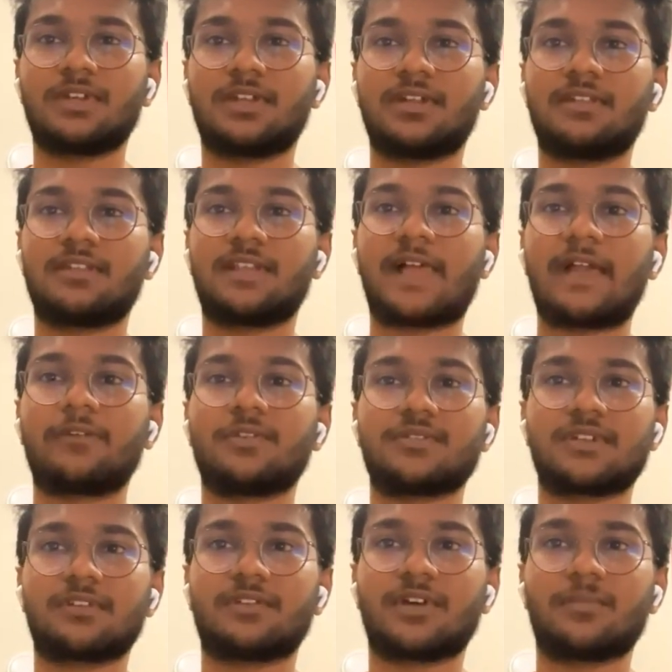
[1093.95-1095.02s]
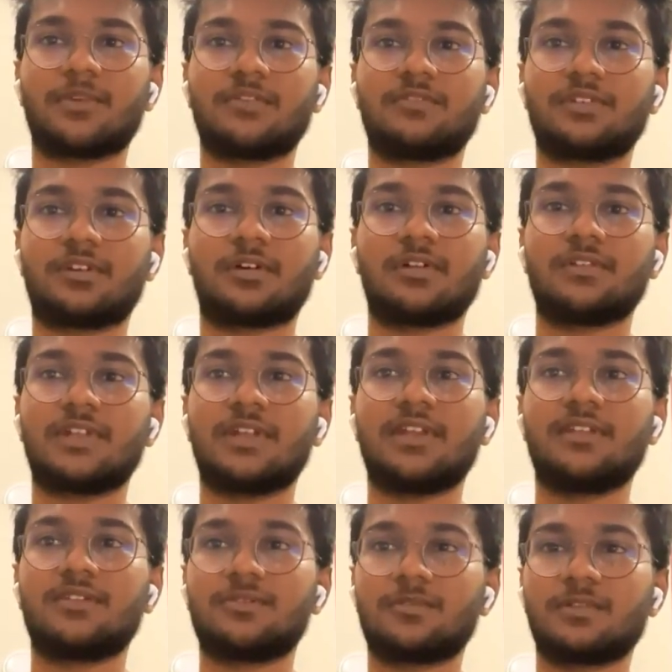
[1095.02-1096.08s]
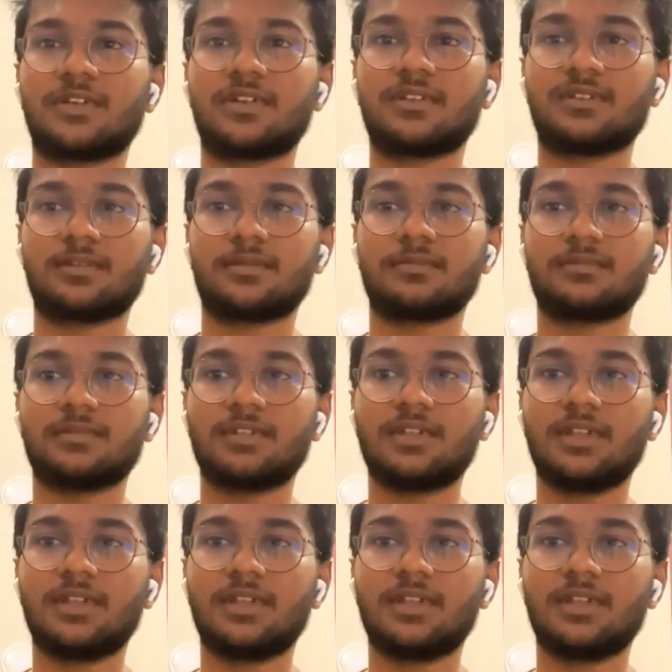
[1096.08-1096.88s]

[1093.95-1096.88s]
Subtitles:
It's a language requirement for all Indian students.